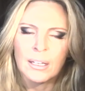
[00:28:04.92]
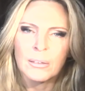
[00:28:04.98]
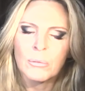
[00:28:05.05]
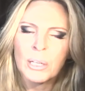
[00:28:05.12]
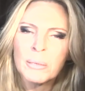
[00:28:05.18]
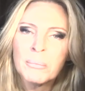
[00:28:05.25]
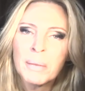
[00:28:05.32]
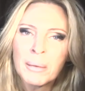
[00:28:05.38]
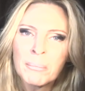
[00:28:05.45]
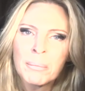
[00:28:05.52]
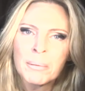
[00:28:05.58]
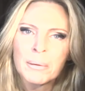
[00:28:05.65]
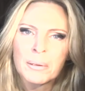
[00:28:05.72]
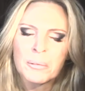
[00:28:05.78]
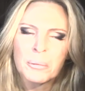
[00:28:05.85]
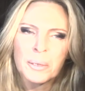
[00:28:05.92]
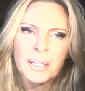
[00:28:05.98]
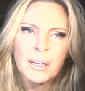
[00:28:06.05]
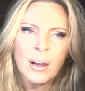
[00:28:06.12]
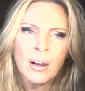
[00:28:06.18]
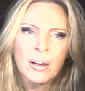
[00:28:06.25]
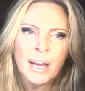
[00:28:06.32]
Remember, we
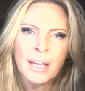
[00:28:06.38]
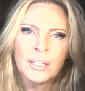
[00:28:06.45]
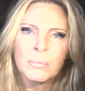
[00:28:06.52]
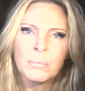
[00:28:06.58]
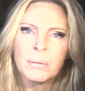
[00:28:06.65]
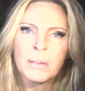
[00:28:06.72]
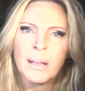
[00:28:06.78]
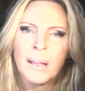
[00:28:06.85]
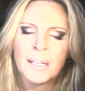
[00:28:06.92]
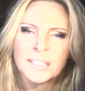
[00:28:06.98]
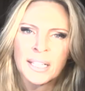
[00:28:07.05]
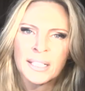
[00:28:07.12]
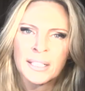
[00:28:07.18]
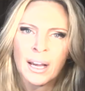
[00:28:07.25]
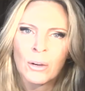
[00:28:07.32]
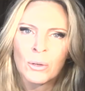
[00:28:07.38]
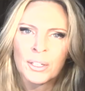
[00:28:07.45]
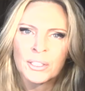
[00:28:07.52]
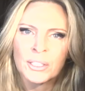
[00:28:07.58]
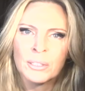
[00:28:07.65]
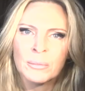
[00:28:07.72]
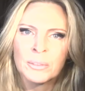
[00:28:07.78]
are at a place in our
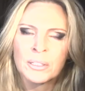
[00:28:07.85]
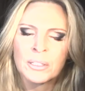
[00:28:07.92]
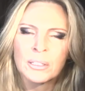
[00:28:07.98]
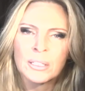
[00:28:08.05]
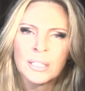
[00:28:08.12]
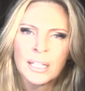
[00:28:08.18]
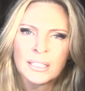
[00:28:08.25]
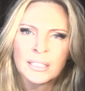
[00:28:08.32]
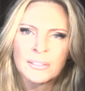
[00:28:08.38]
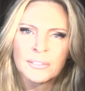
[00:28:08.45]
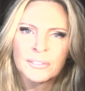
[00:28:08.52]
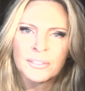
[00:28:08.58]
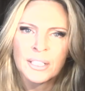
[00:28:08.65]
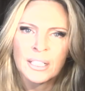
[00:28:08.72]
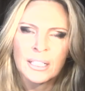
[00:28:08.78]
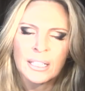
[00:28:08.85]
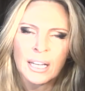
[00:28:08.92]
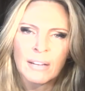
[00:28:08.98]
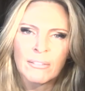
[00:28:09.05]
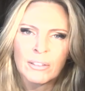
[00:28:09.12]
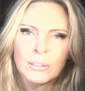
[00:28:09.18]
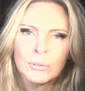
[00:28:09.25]
human collective
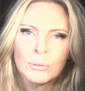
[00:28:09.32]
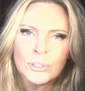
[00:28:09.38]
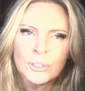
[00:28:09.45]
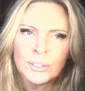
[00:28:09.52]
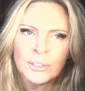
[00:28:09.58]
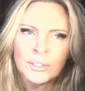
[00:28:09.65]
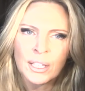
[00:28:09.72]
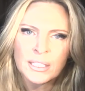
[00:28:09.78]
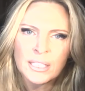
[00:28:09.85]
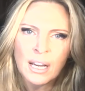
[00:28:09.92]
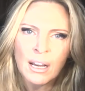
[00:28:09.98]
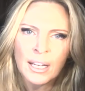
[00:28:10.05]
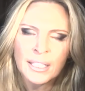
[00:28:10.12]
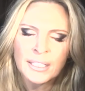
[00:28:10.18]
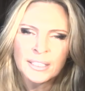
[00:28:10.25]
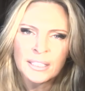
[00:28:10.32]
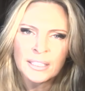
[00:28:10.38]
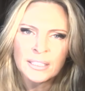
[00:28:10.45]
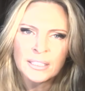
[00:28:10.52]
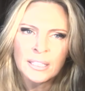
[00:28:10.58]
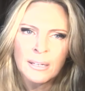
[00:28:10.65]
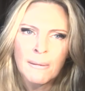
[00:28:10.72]
evolution that ties
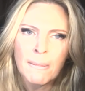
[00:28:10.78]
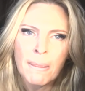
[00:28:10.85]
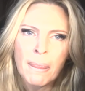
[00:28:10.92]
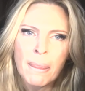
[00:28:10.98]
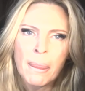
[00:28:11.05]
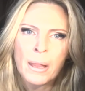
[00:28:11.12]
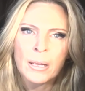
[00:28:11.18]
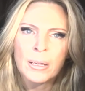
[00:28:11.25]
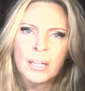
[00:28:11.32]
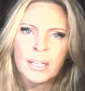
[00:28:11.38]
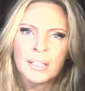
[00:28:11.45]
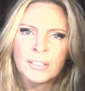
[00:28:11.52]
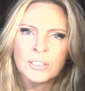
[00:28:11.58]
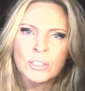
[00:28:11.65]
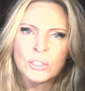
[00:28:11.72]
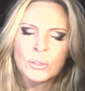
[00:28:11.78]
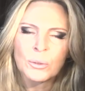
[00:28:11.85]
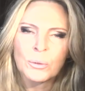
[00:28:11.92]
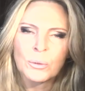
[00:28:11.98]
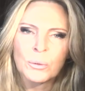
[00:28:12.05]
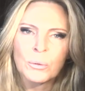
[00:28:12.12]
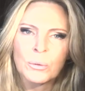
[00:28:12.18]
us
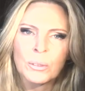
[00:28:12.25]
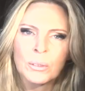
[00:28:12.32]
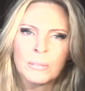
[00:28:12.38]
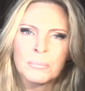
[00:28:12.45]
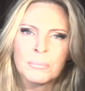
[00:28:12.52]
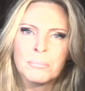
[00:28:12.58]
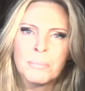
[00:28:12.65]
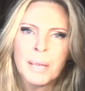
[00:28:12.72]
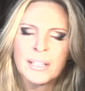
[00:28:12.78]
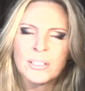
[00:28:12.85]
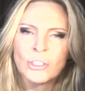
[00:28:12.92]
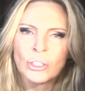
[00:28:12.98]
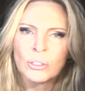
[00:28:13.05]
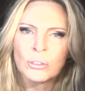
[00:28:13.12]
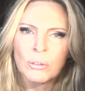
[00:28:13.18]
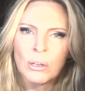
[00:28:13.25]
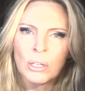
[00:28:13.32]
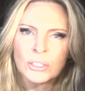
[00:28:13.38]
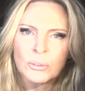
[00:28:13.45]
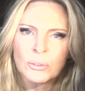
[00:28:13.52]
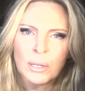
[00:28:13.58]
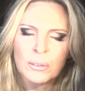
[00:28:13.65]
into major
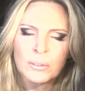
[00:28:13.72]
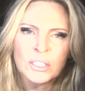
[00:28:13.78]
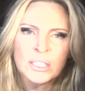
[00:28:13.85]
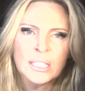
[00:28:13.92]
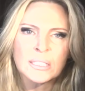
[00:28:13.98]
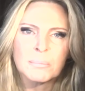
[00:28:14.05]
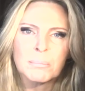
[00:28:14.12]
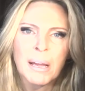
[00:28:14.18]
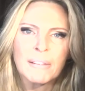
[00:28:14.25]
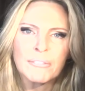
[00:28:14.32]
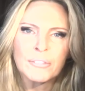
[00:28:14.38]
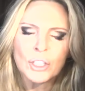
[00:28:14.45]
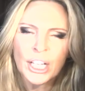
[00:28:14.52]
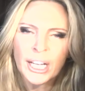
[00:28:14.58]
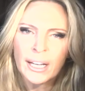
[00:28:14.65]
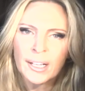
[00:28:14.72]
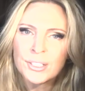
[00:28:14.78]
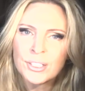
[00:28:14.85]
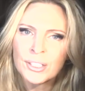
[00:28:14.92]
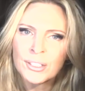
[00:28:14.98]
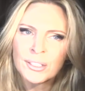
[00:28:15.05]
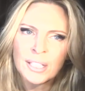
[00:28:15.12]
crossroads, this
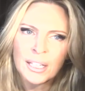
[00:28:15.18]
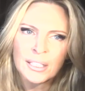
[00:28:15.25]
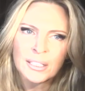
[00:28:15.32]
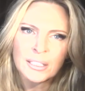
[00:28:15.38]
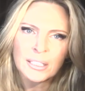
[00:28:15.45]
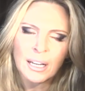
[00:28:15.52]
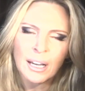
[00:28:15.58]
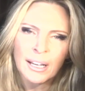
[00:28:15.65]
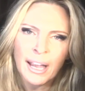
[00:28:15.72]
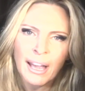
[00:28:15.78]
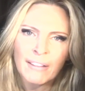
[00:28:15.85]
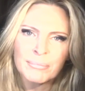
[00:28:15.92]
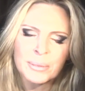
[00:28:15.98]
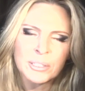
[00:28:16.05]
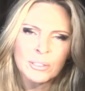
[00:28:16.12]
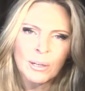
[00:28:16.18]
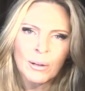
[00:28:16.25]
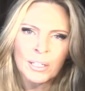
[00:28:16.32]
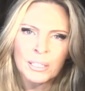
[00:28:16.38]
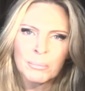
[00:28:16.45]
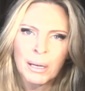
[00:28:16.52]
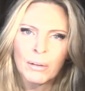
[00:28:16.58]
bifurcation that I have been
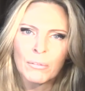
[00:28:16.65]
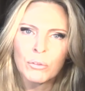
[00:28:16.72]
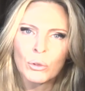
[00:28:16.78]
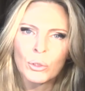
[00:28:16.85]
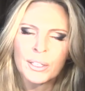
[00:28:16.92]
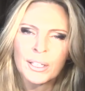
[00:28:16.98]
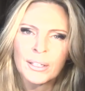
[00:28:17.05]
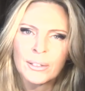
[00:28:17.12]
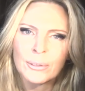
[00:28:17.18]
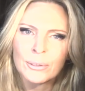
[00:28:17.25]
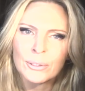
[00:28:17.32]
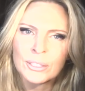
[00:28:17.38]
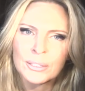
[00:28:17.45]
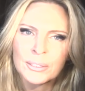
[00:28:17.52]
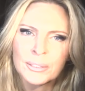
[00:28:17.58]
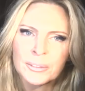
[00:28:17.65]
talking about for years.